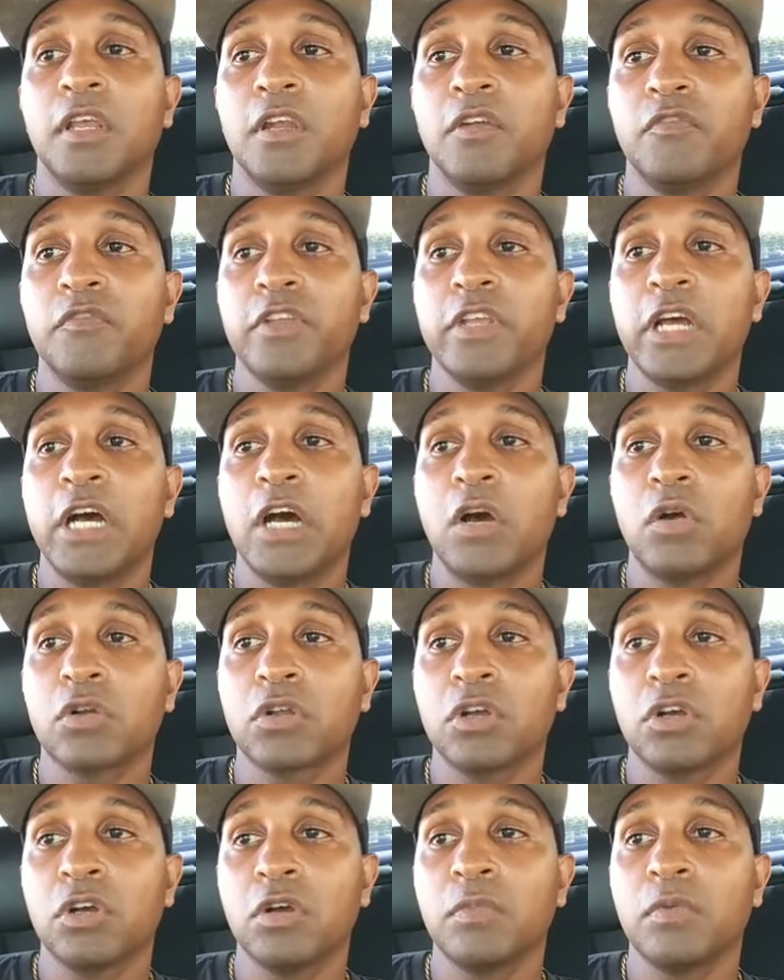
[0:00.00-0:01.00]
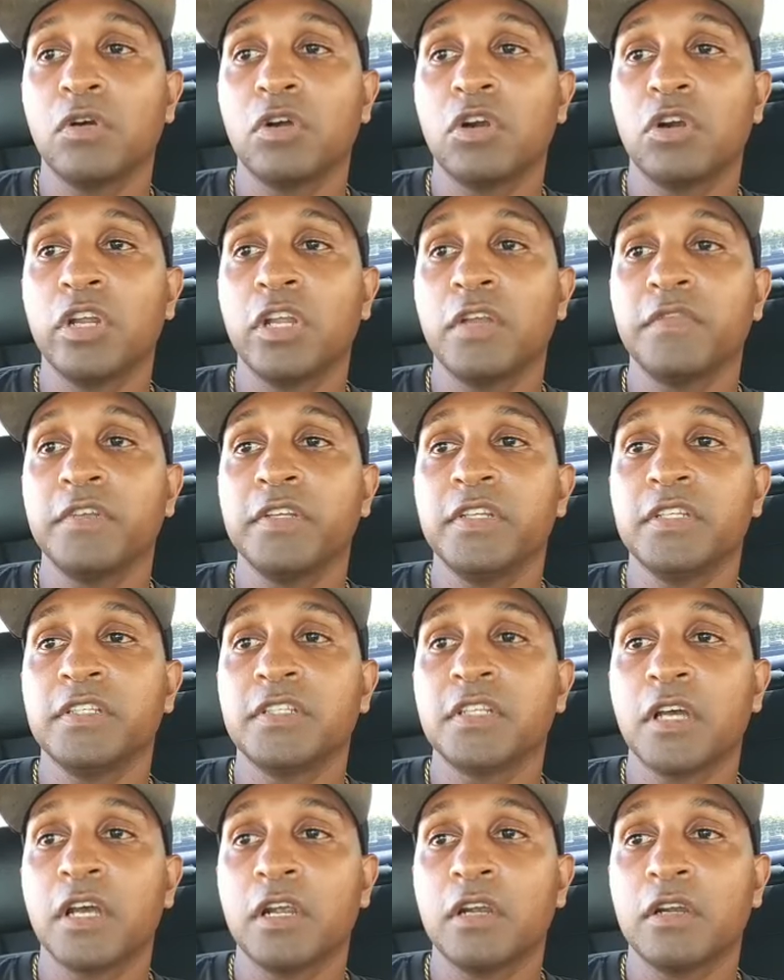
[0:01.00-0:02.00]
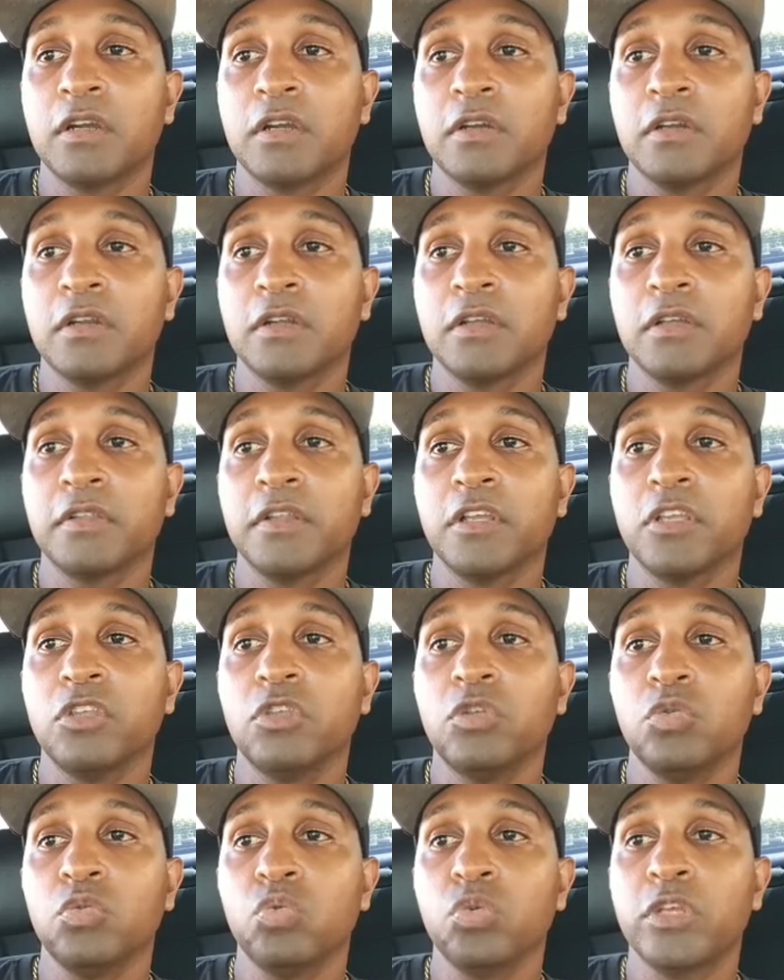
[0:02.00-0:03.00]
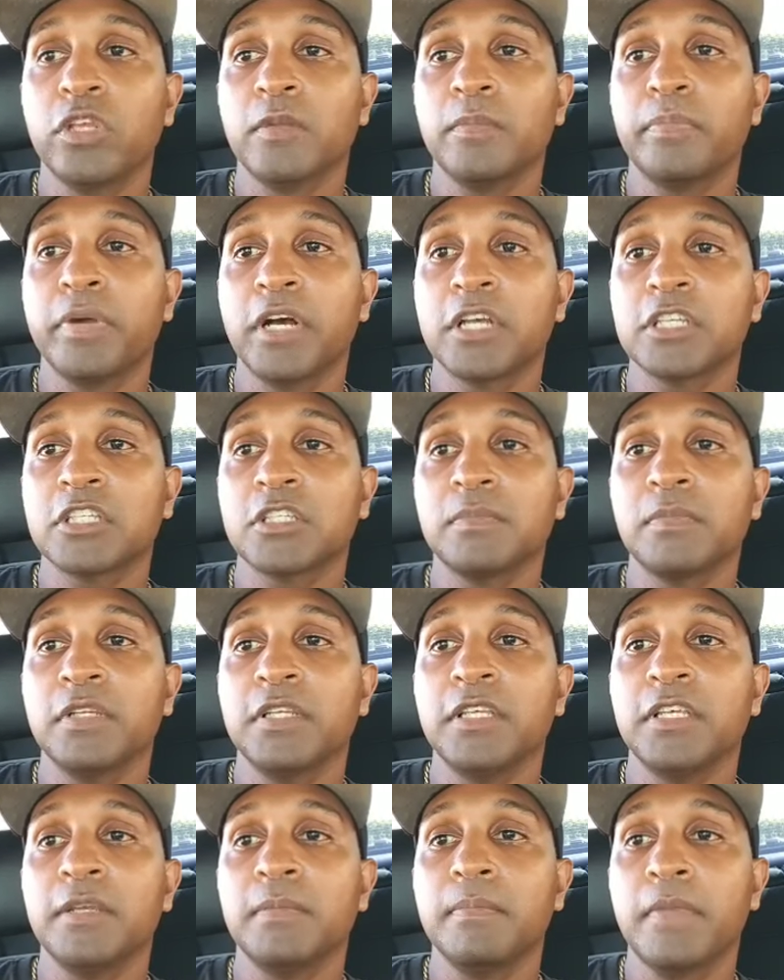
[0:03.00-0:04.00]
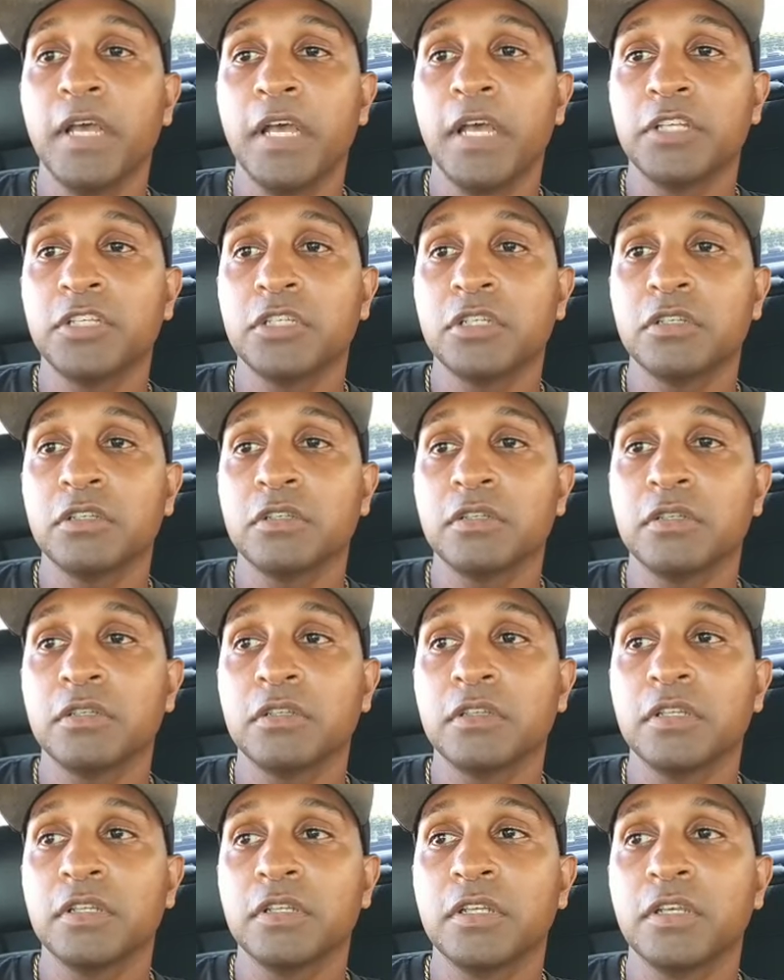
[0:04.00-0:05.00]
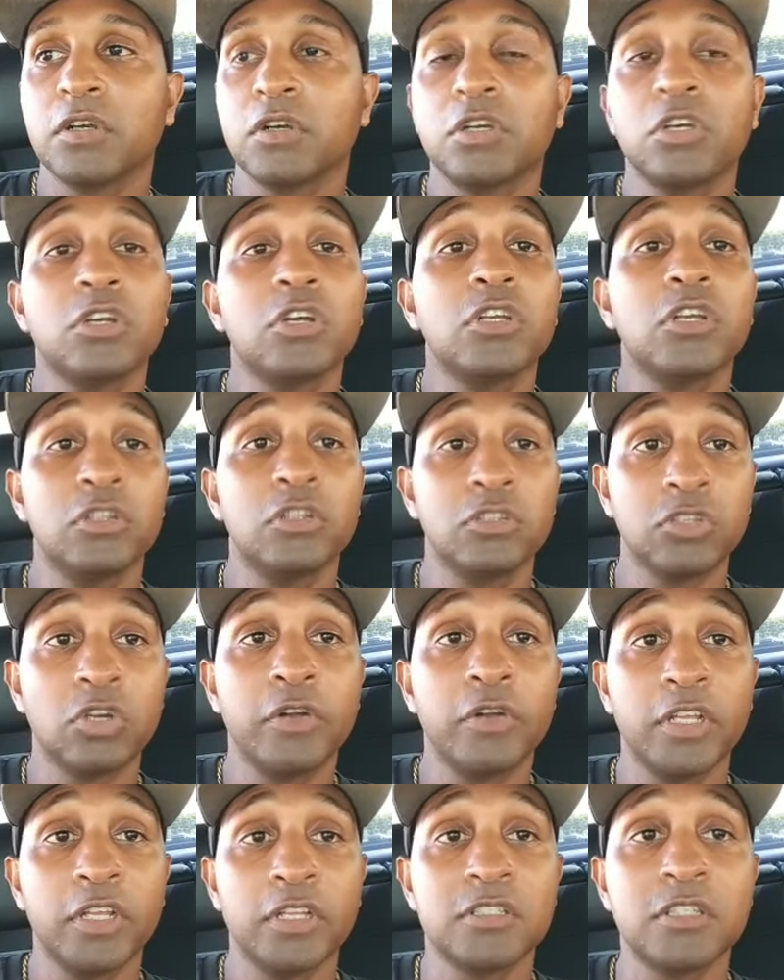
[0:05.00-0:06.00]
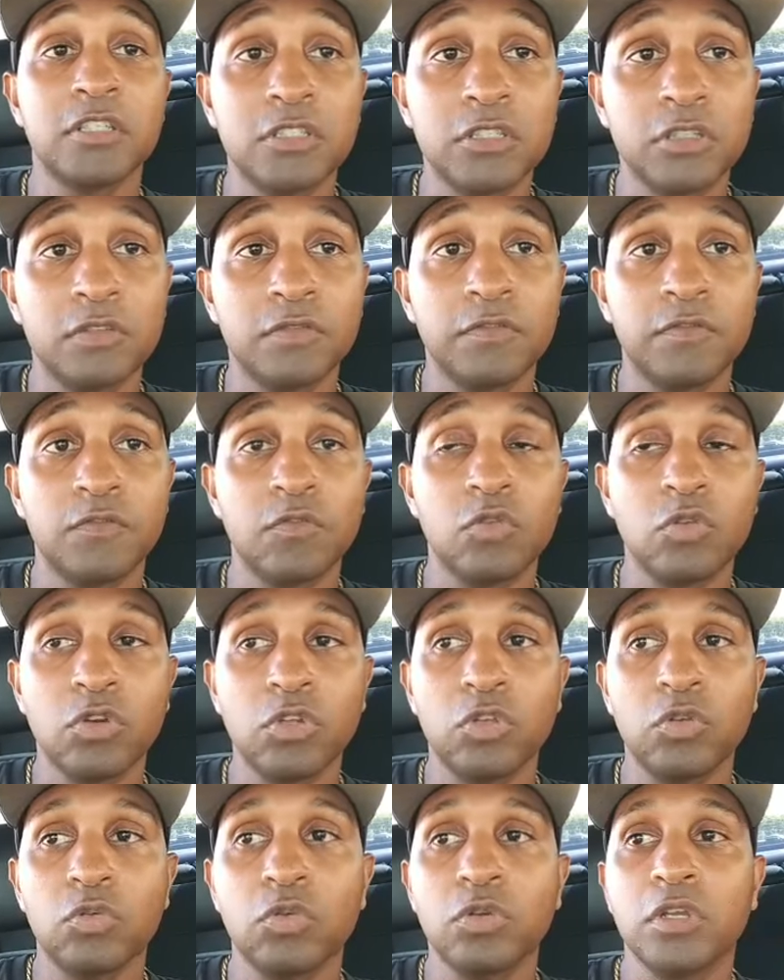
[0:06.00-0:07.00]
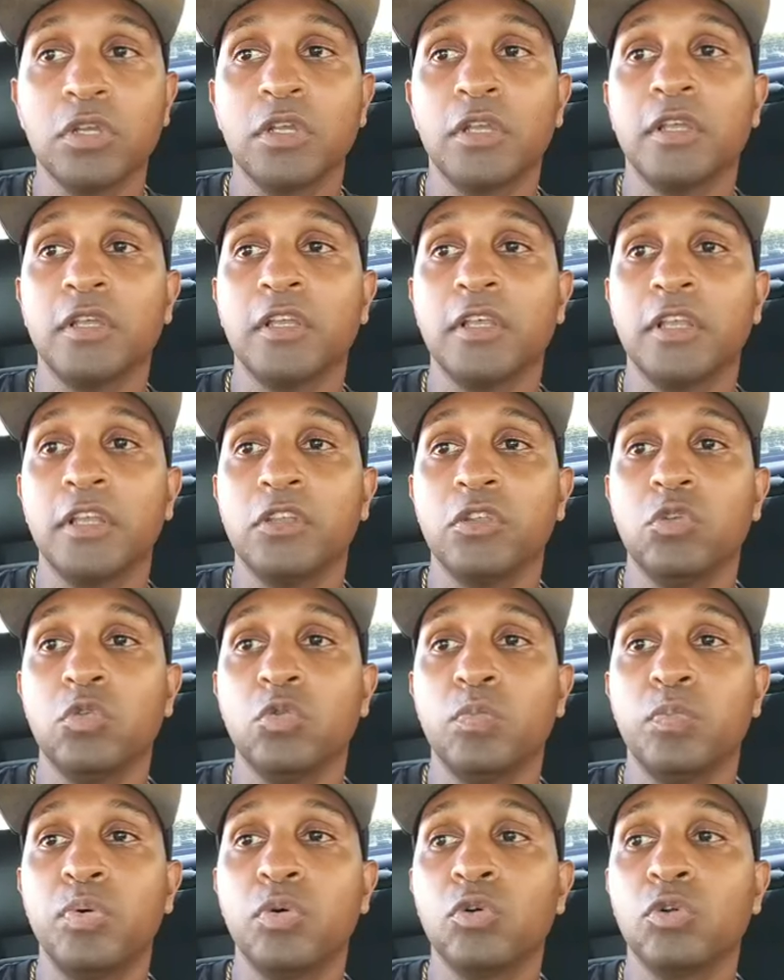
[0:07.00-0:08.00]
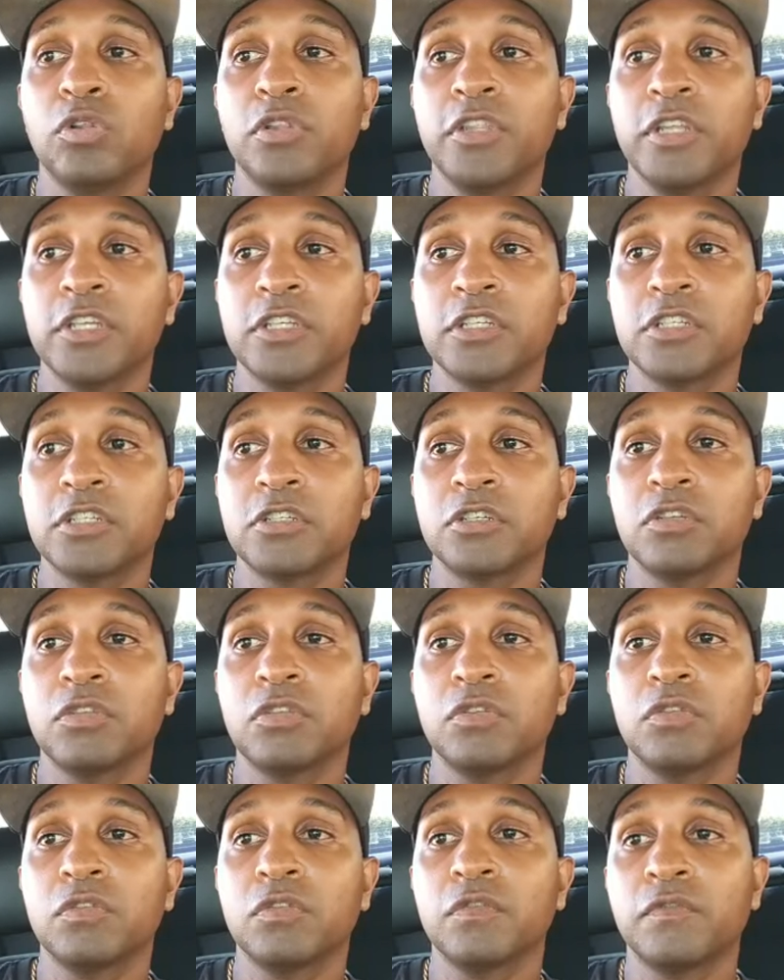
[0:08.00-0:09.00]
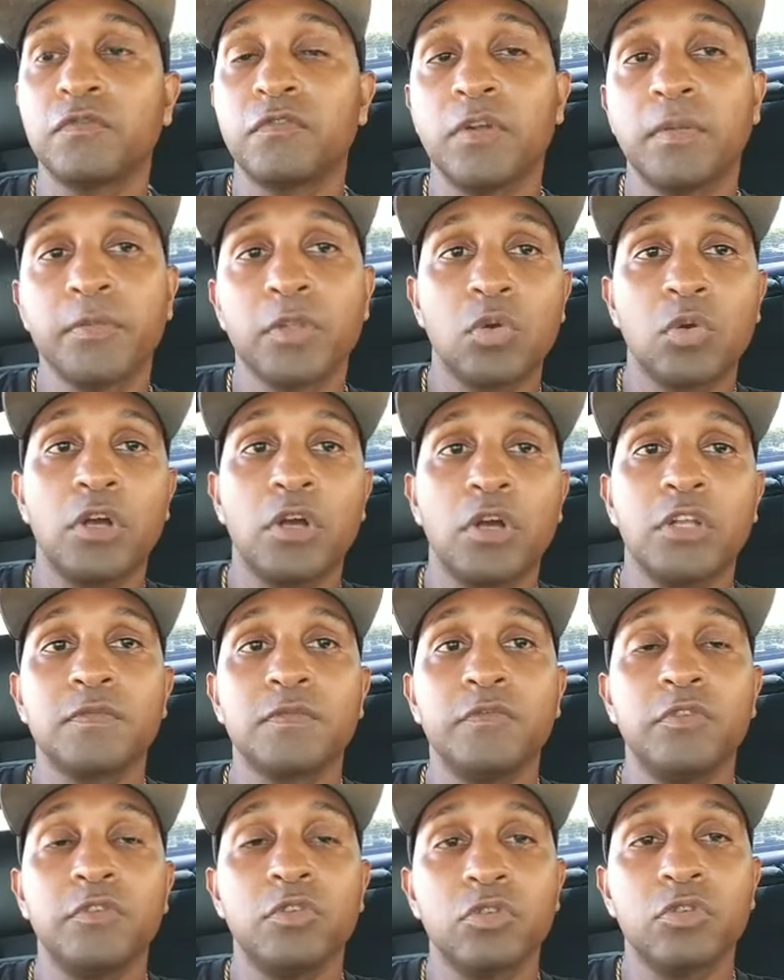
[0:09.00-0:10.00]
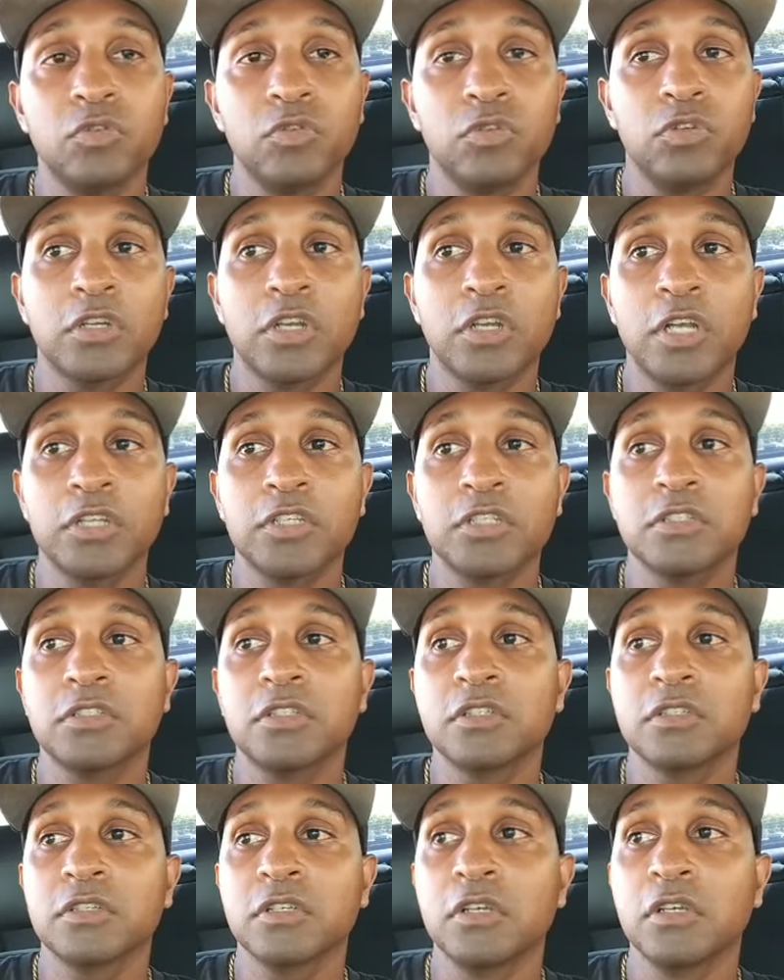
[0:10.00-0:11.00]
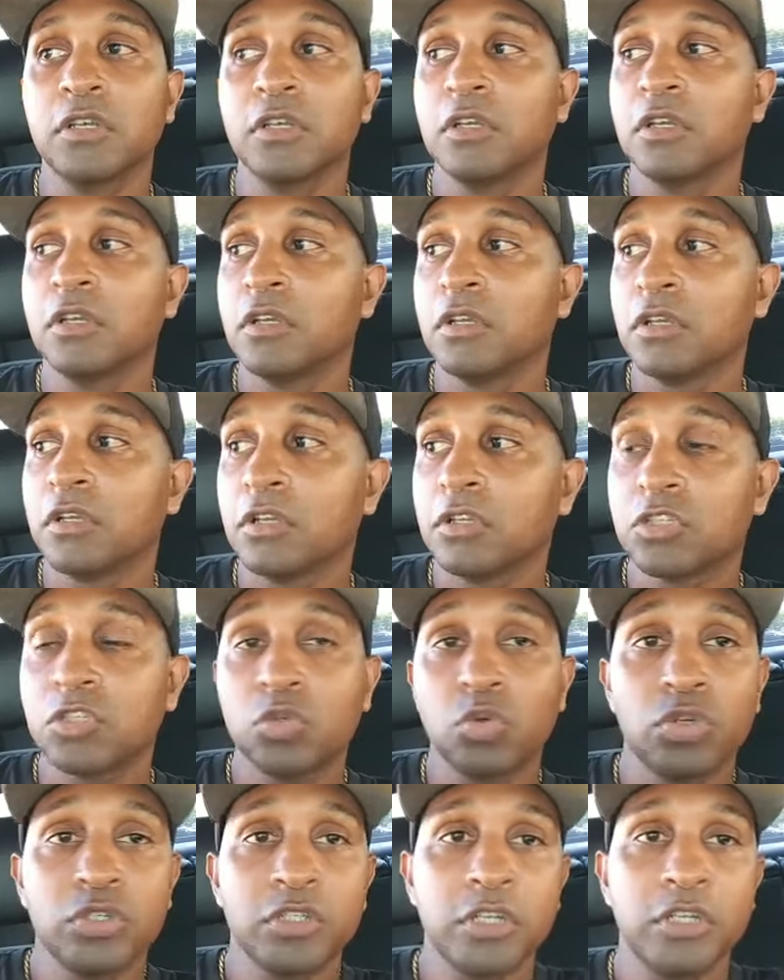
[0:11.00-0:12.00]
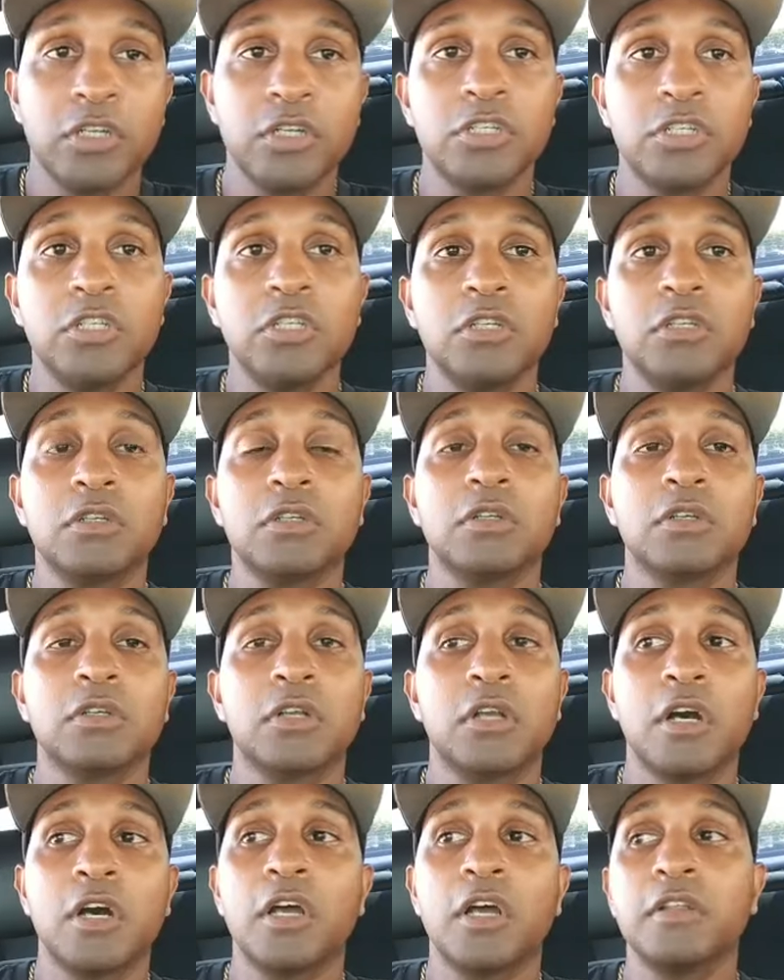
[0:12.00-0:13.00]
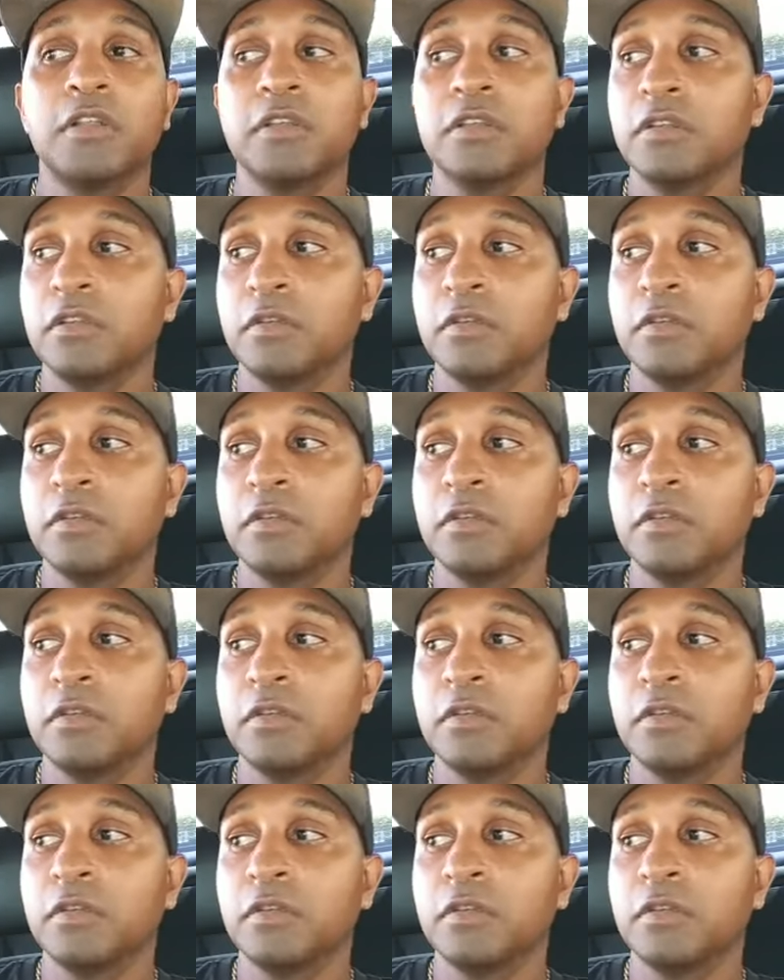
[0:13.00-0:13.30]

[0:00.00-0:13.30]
every outcome or every desire that you can possibly imagine has already existed for you. And you pull this from the quantum field through your consciousness. Source energy, God,